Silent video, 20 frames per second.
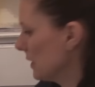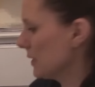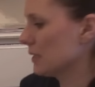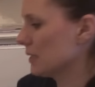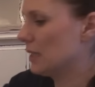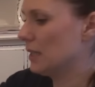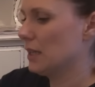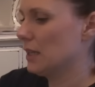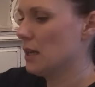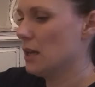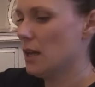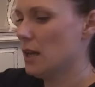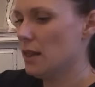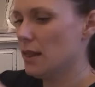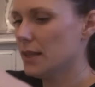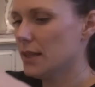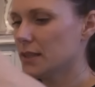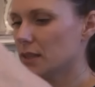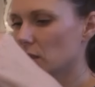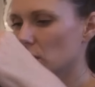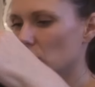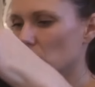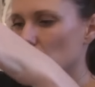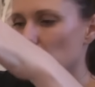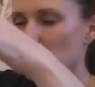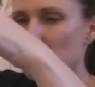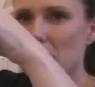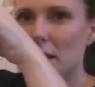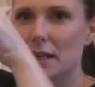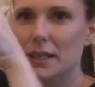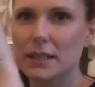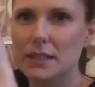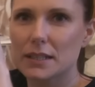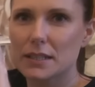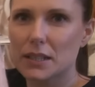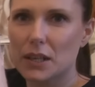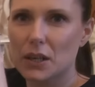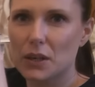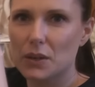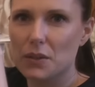see, little mini
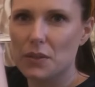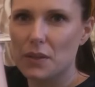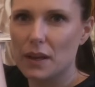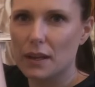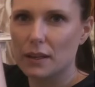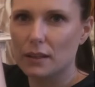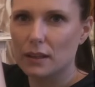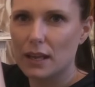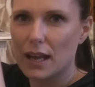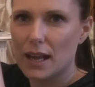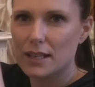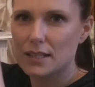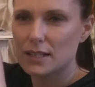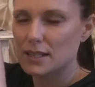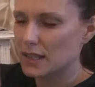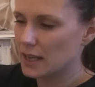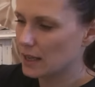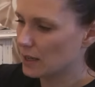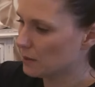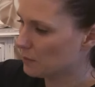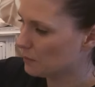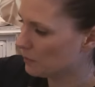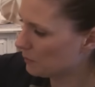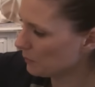skirt thing, Aztec